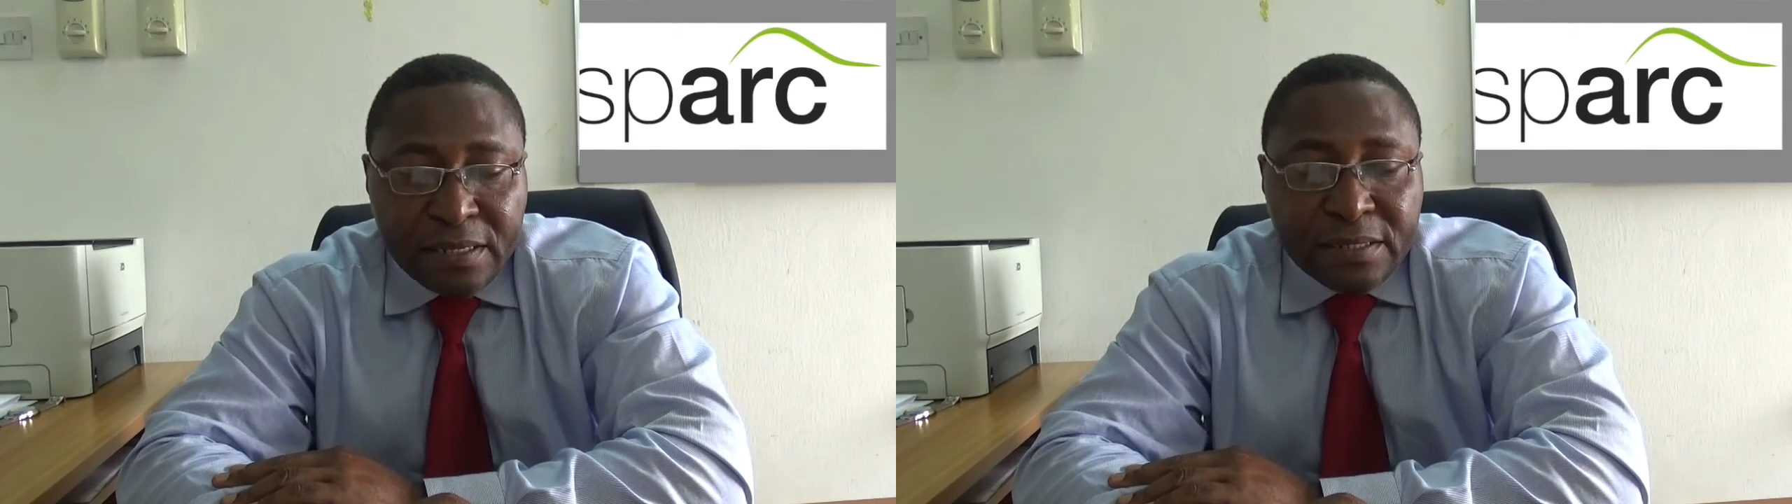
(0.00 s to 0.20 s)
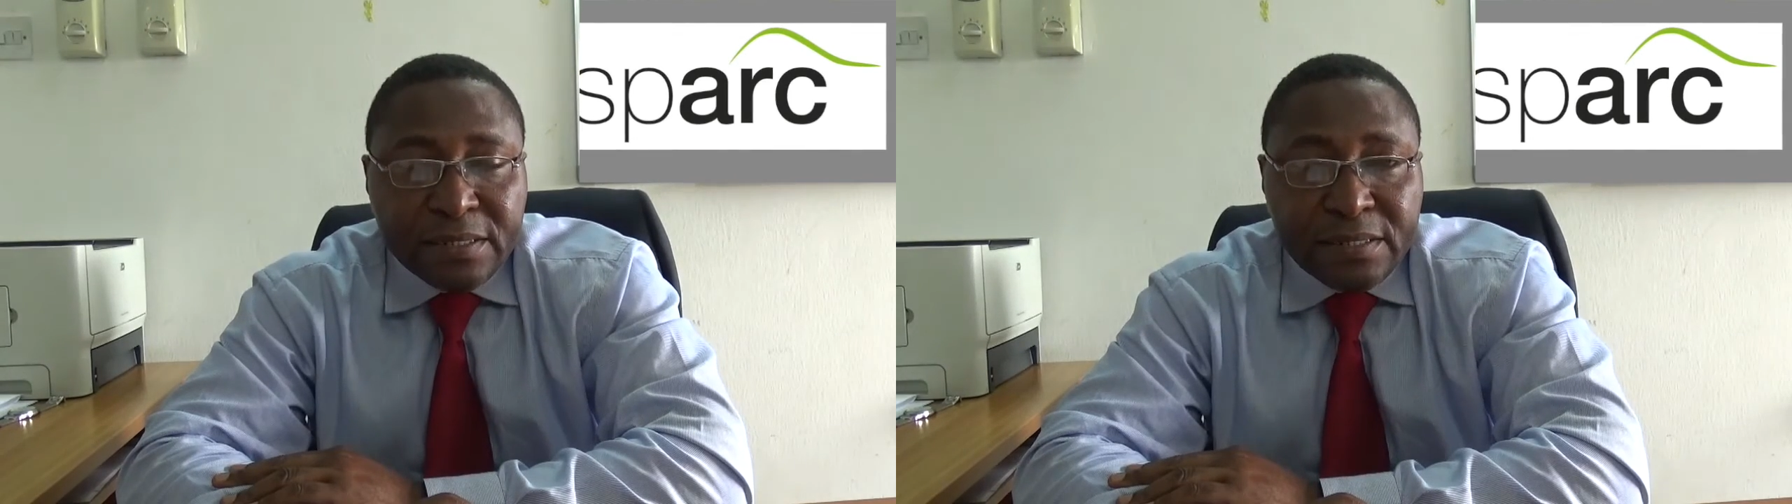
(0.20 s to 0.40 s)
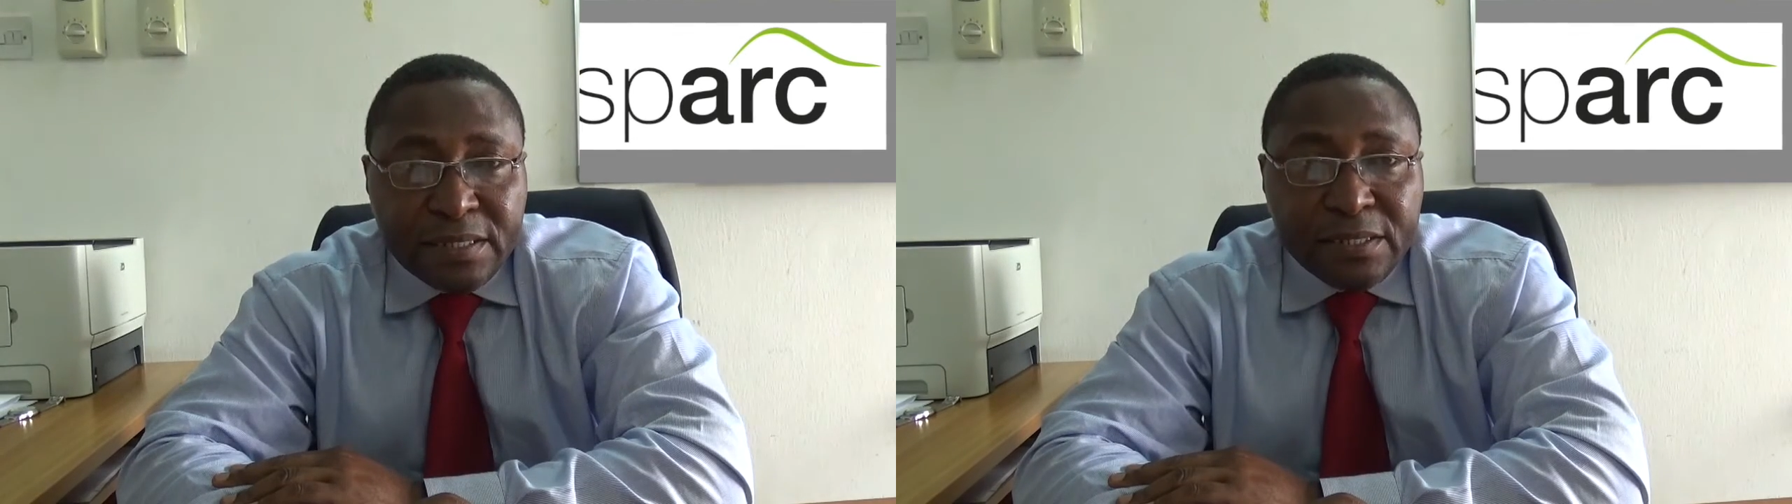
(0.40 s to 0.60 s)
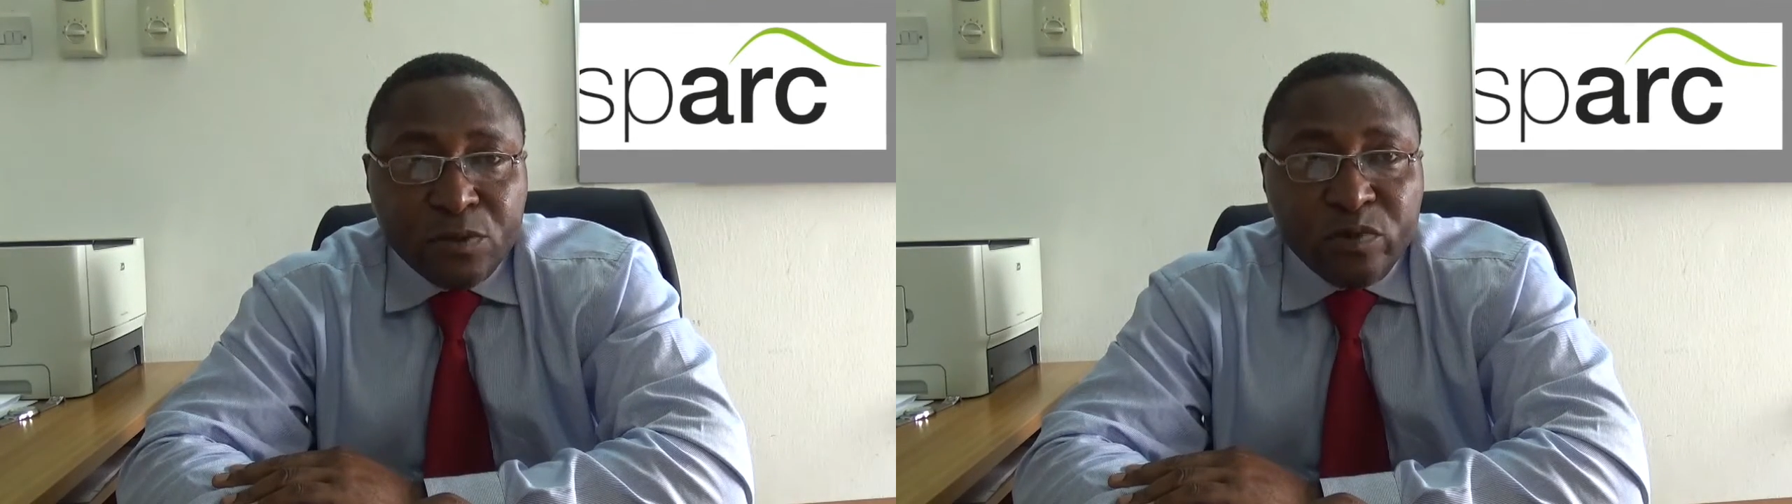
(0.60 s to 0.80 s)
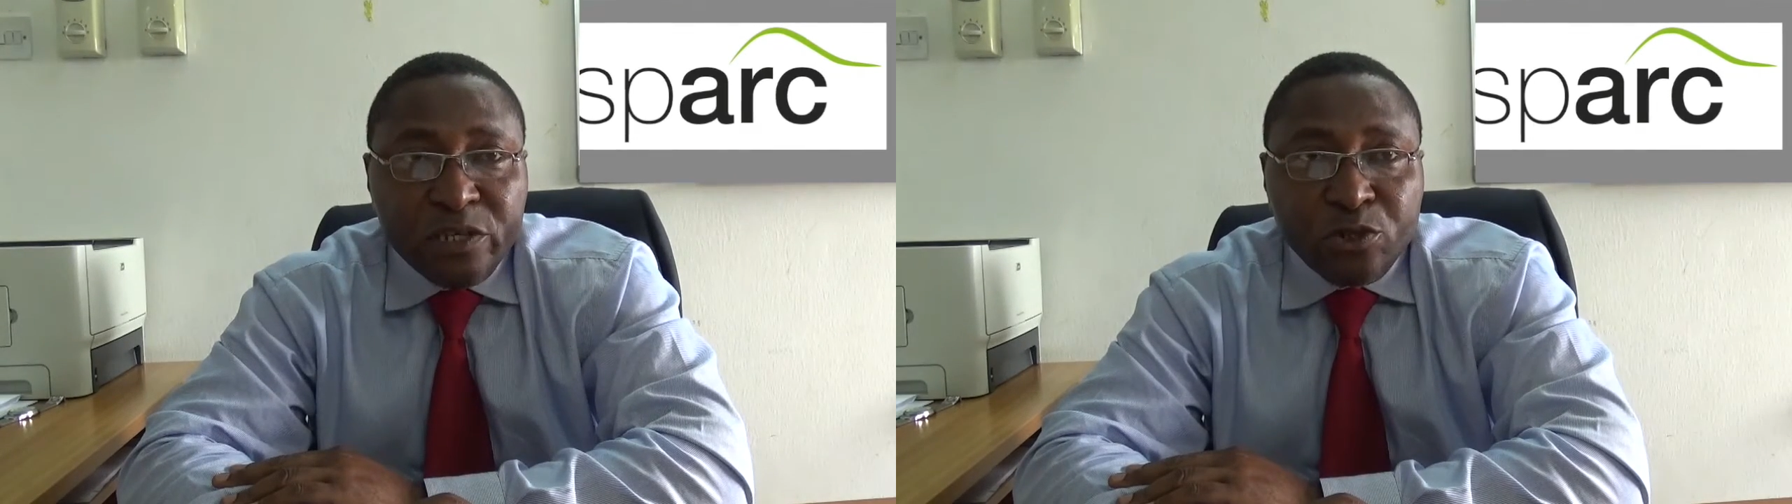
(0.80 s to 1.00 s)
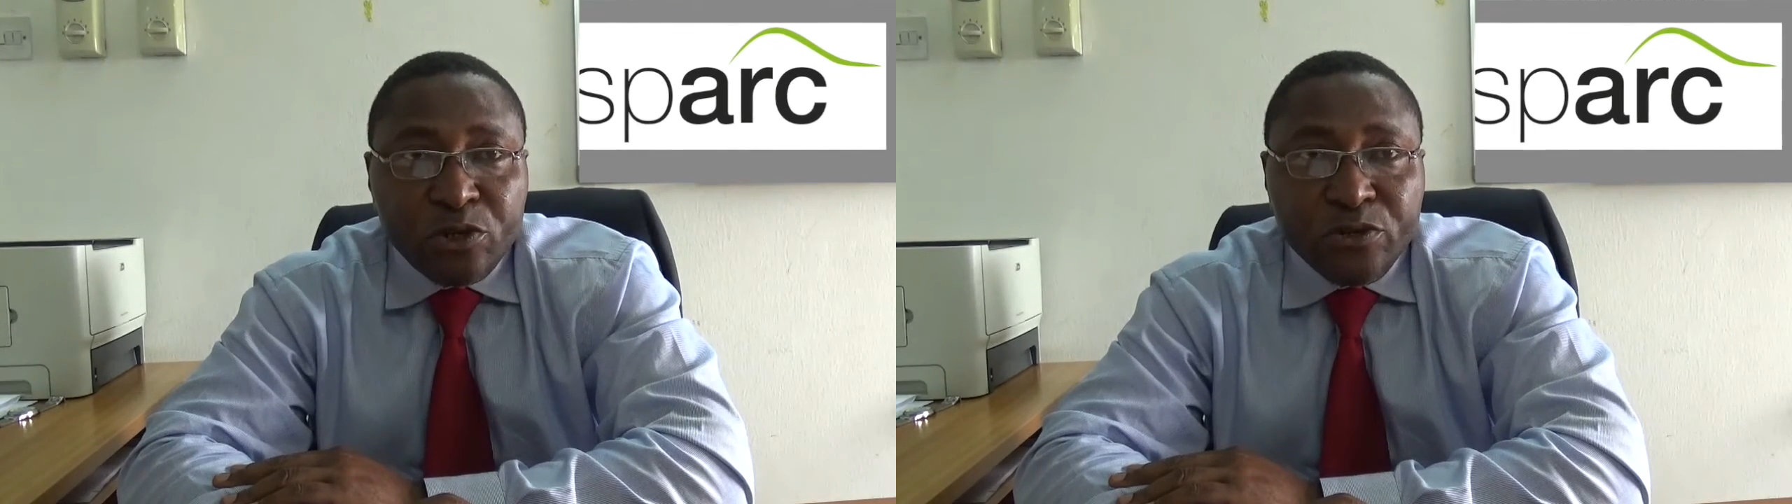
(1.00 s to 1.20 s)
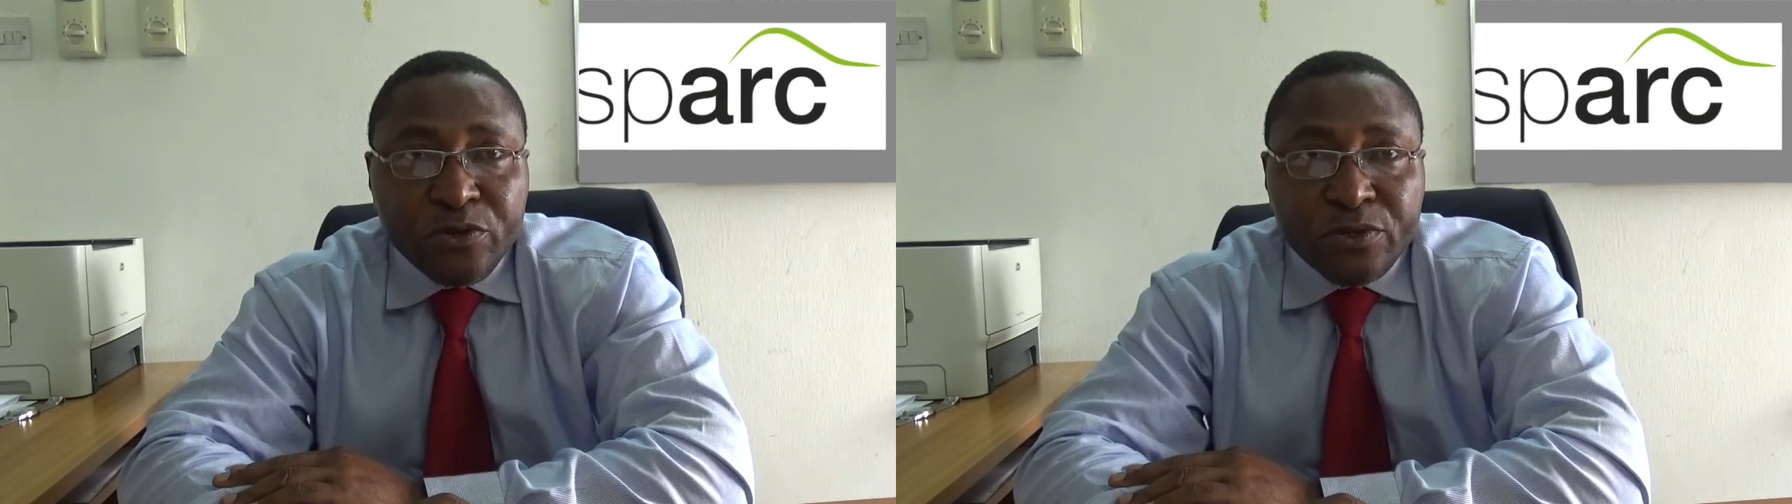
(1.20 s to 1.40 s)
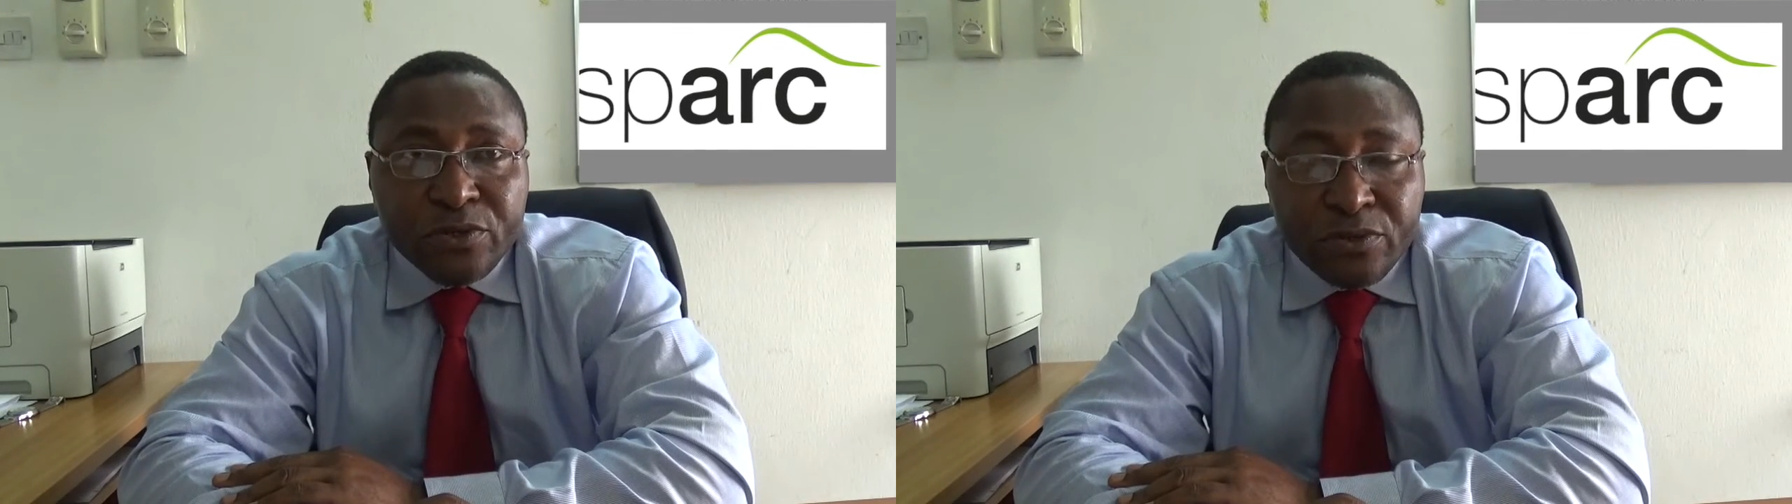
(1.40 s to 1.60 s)
since we
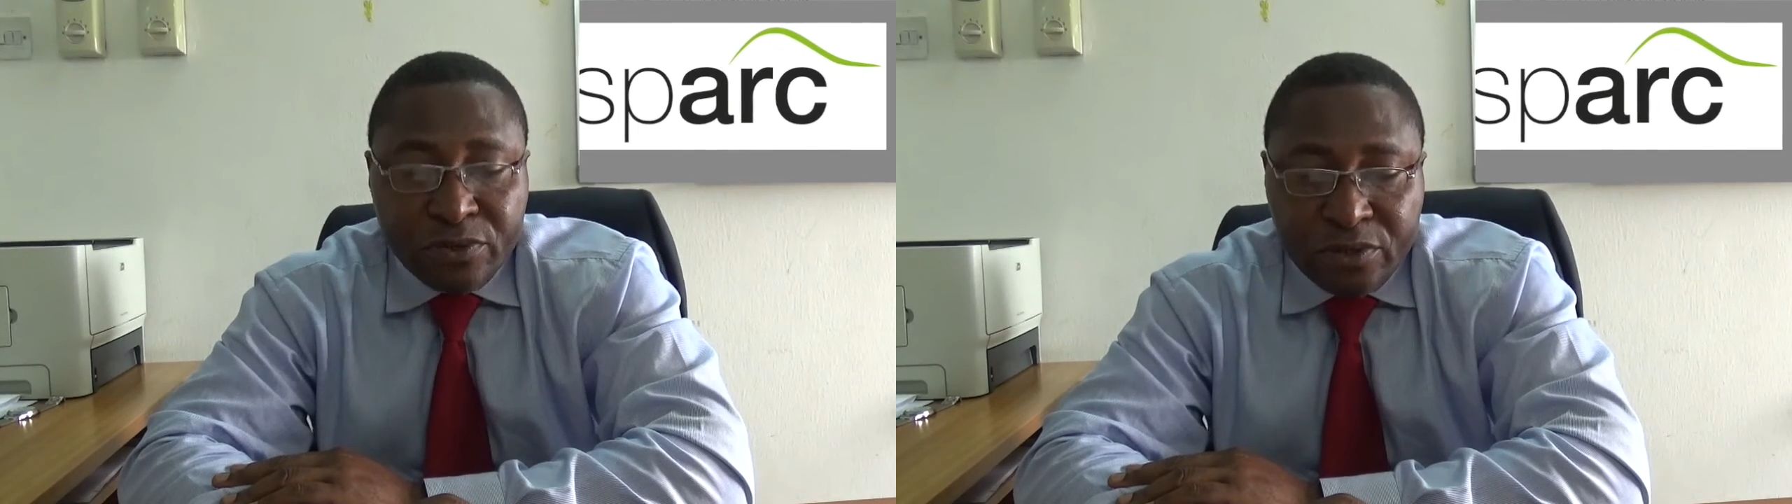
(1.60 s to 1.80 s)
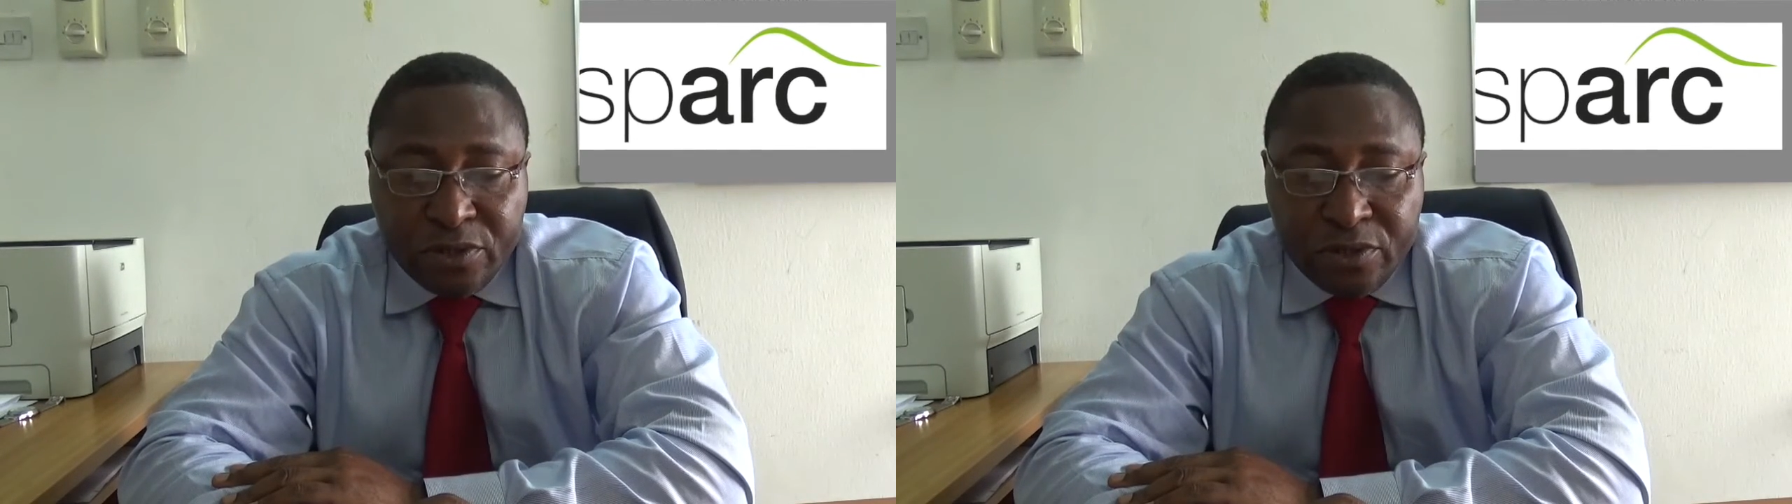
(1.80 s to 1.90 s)
introduced